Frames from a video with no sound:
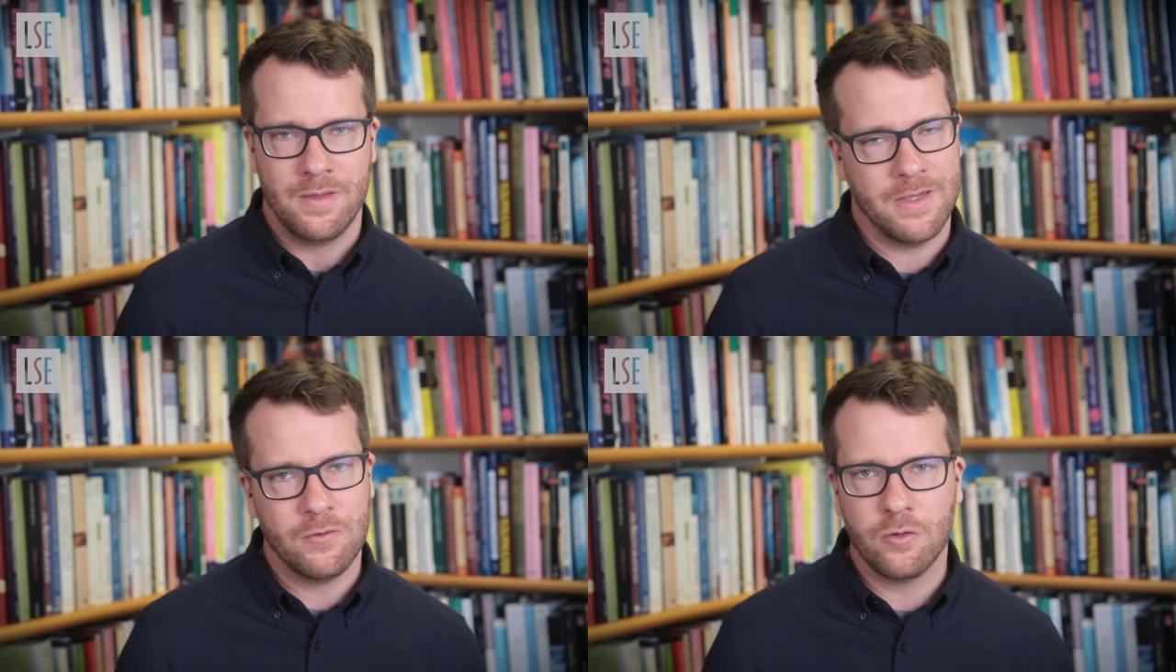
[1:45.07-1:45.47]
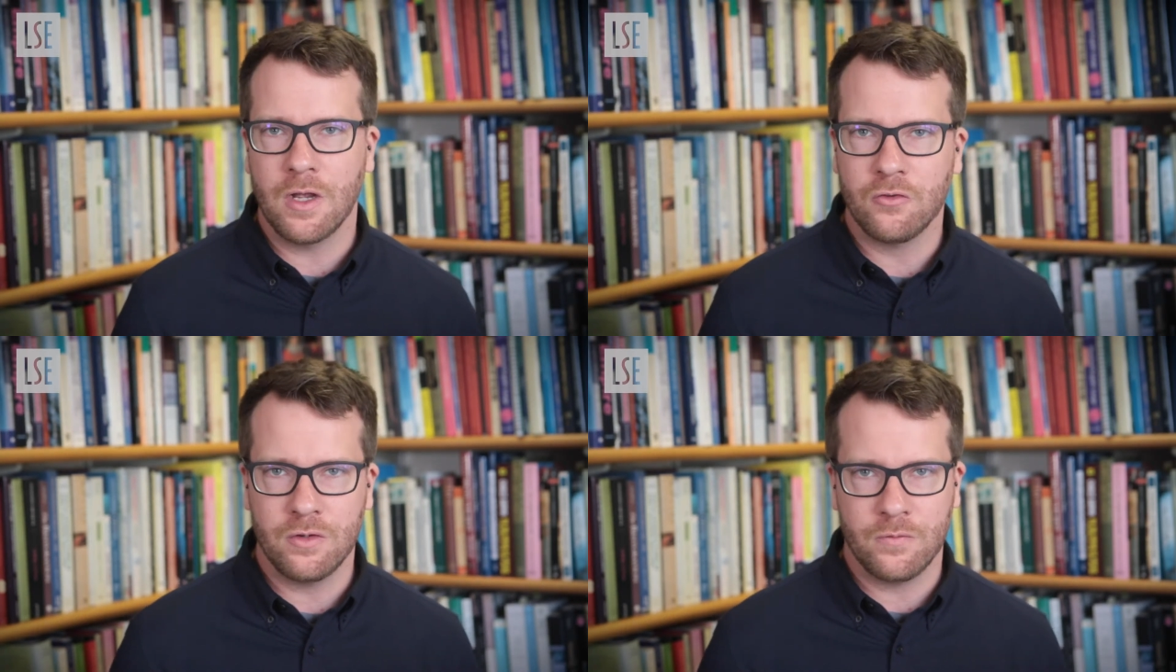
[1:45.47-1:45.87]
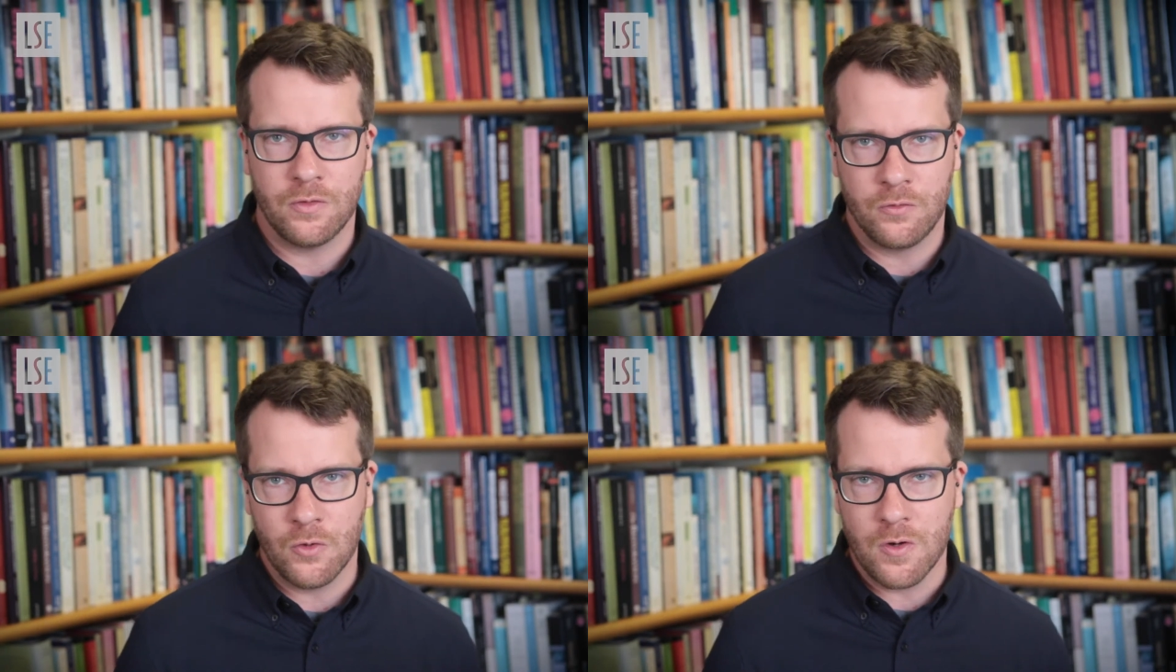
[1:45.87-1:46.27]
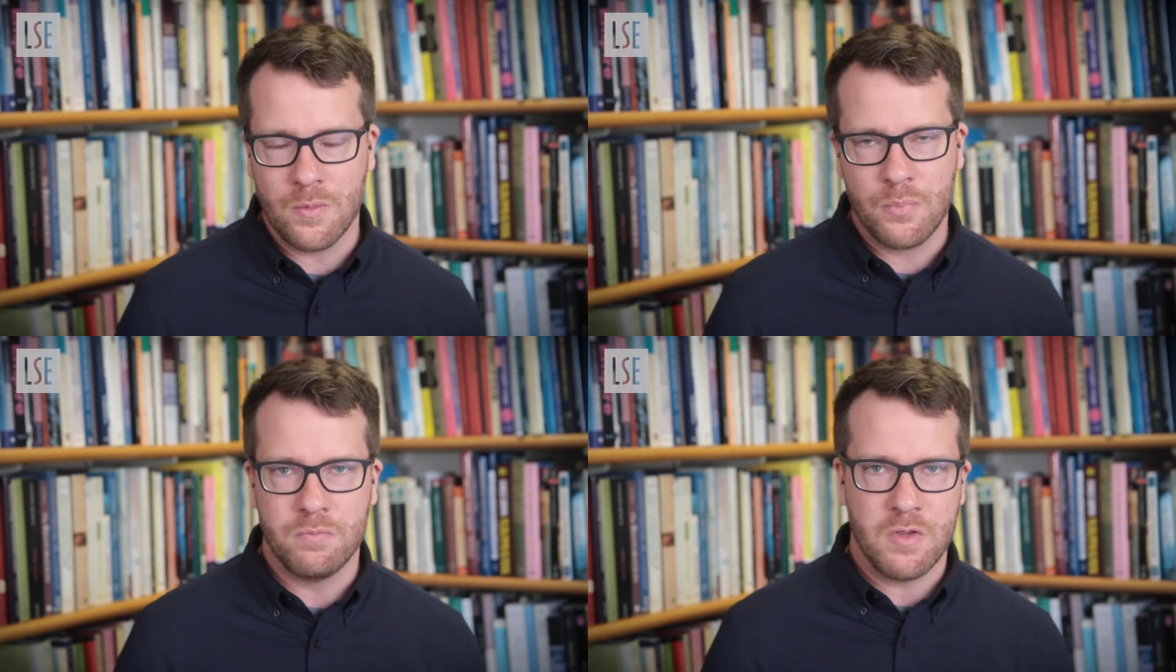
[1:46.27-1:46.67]
the introduction of the
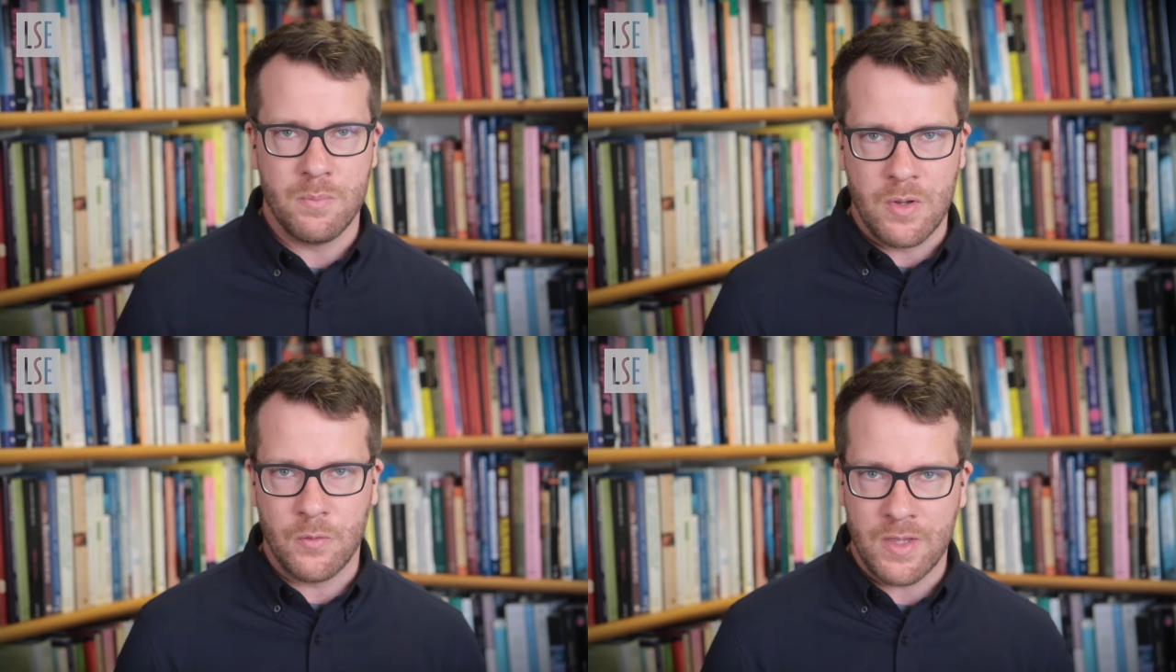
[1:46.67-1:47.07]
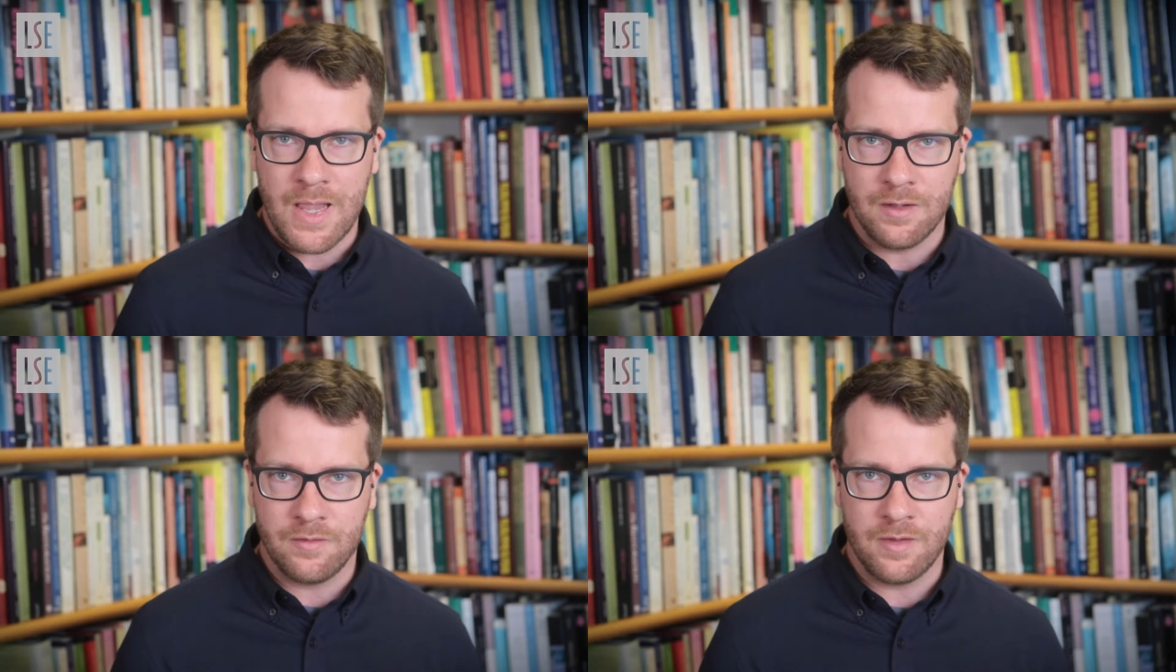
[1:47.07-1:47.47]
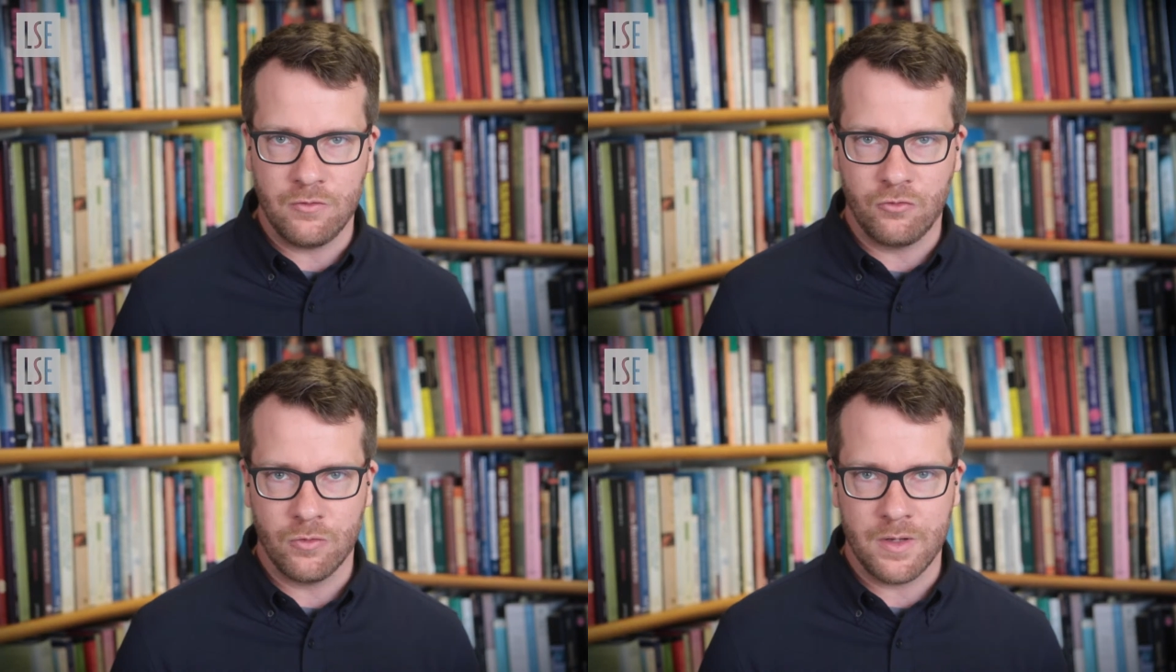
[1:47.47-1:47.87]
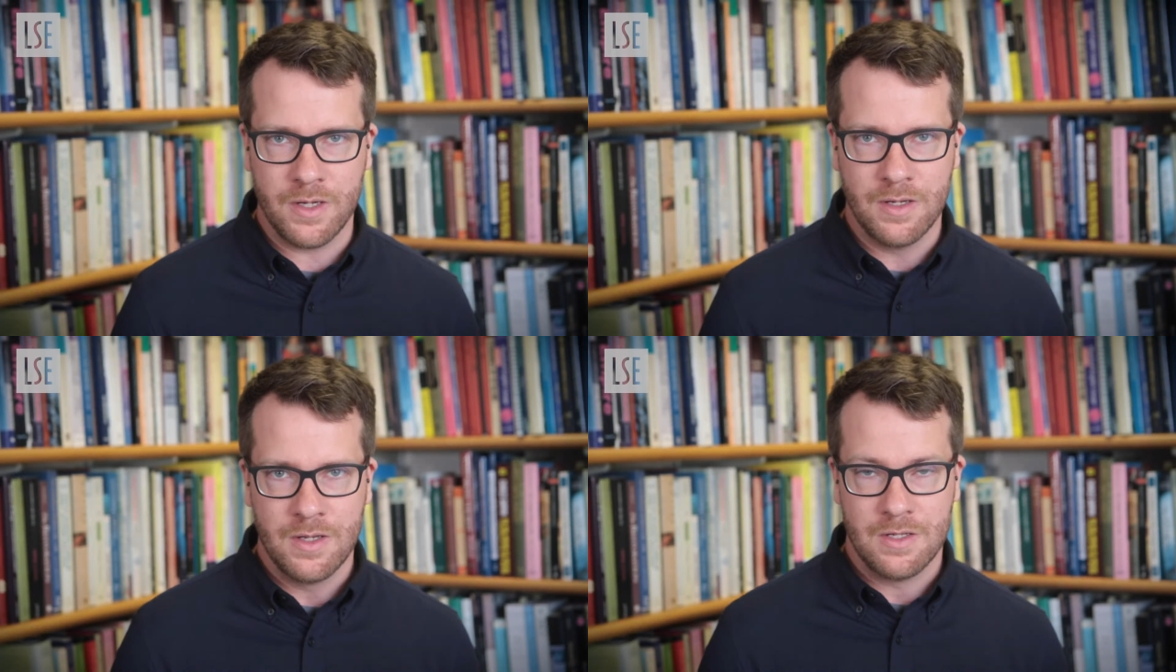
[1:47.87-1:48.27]
stirrup in about the 8th
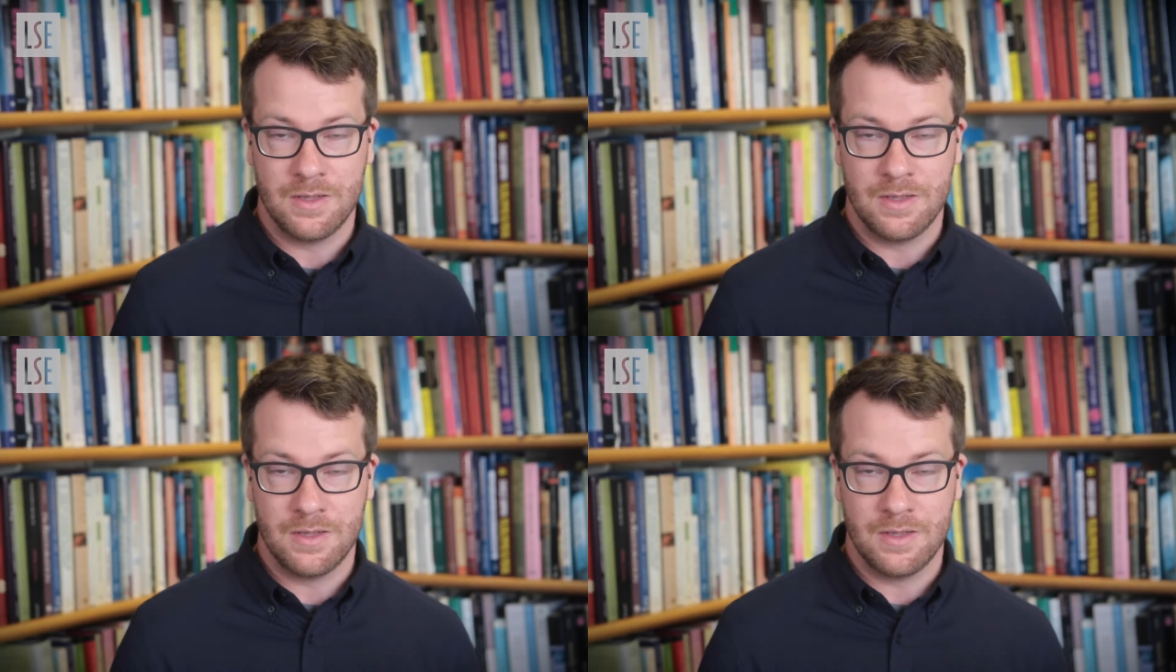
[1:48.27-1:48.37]
century